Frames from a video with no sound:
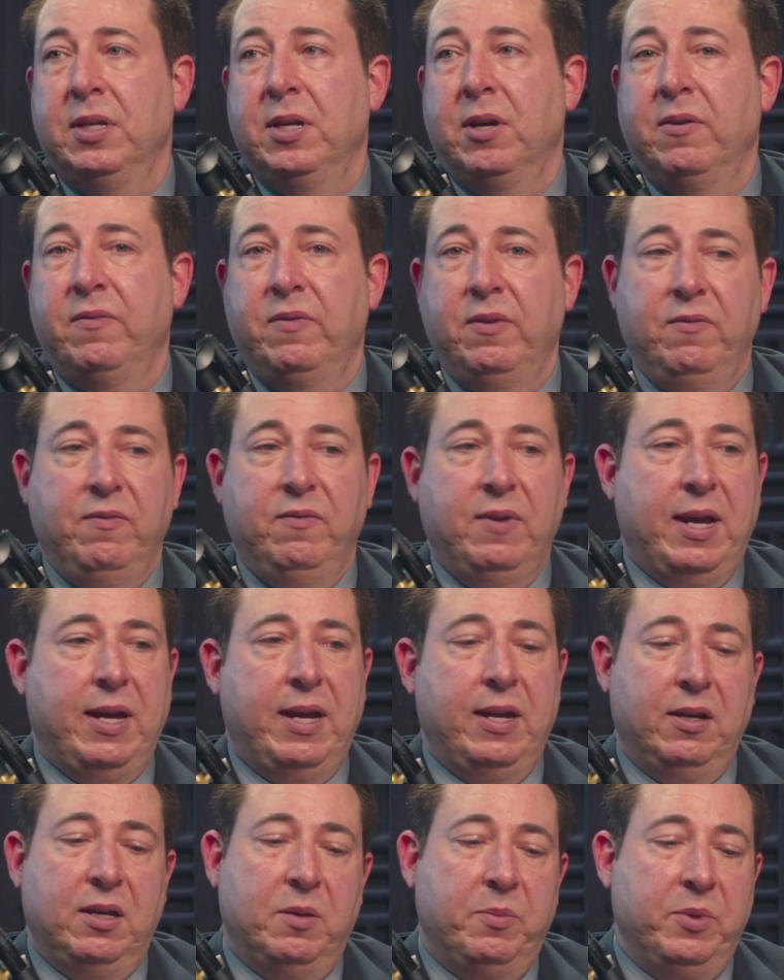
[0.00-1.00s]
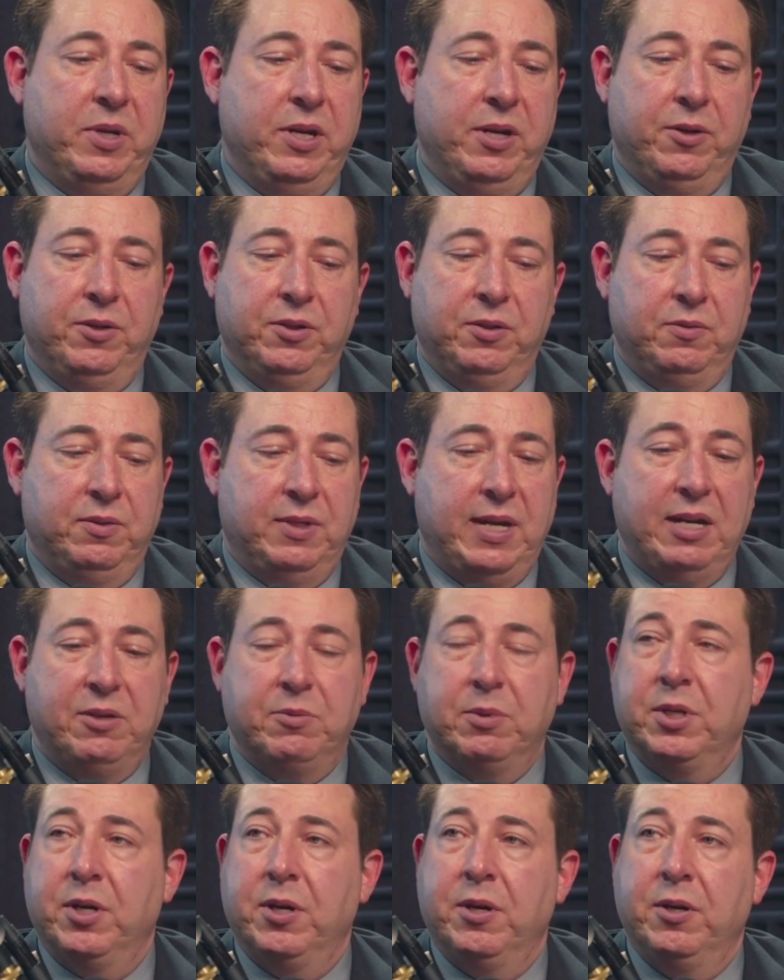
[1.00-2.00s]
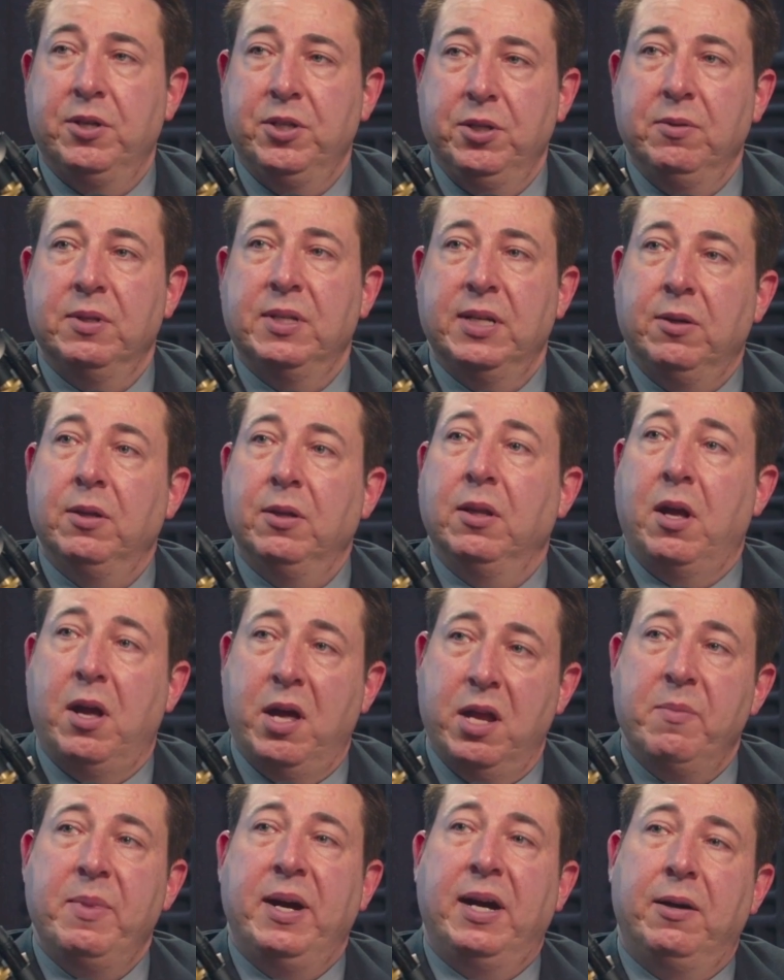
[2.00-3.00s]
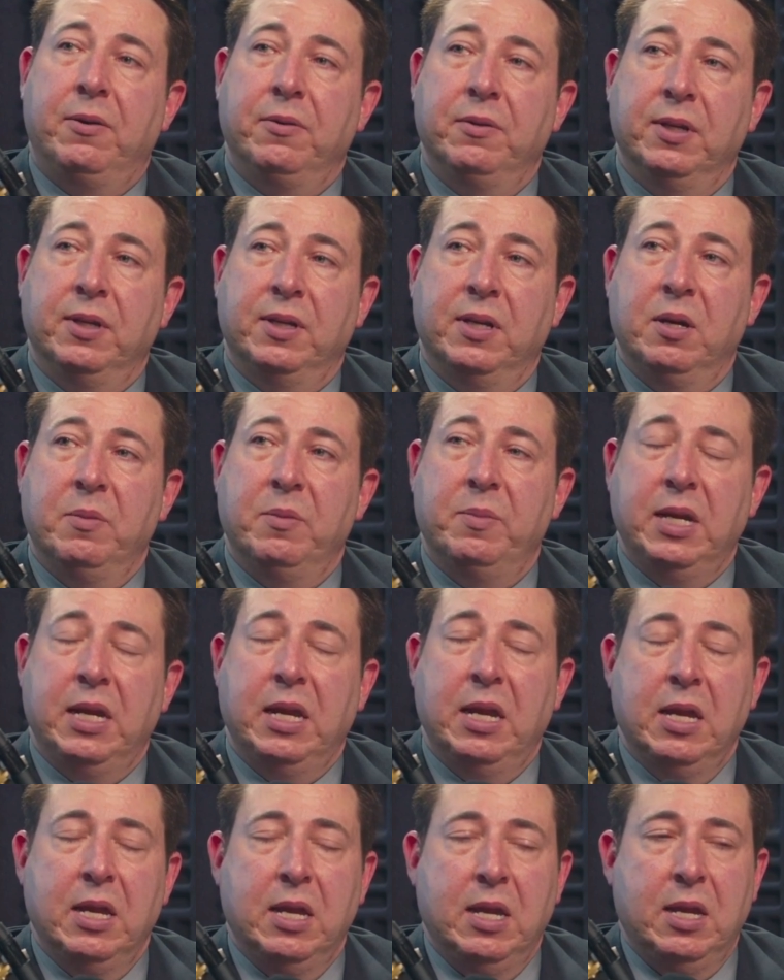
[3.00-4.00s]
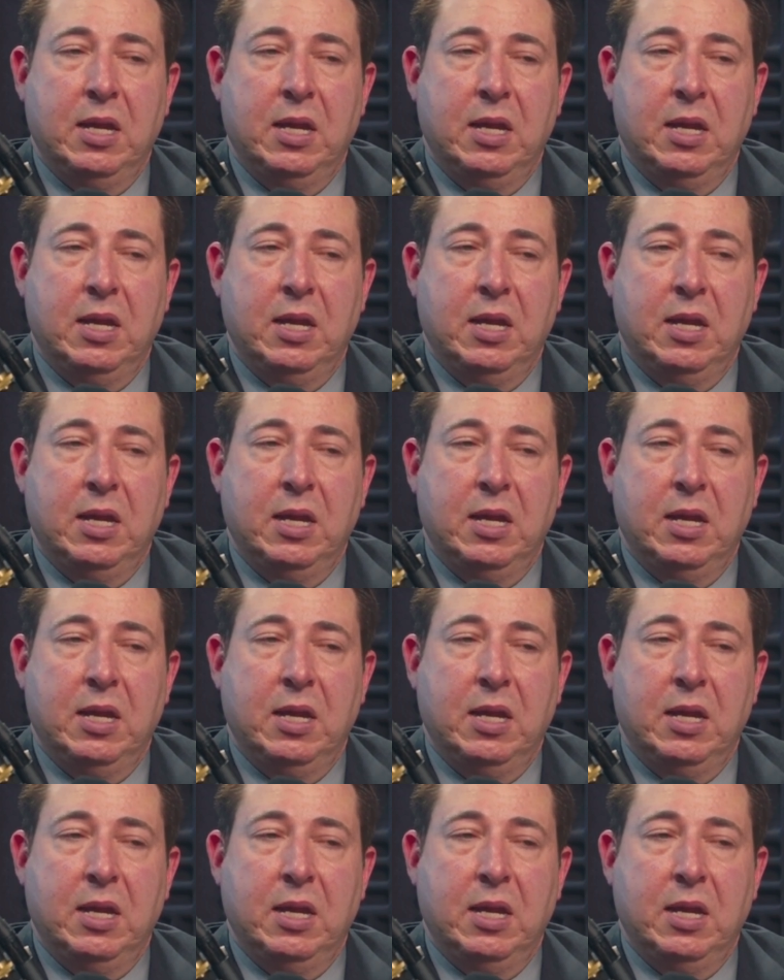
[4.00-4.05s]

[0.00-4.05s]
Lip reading: If you've got a couple years tax returns, you can tell a lot about the company.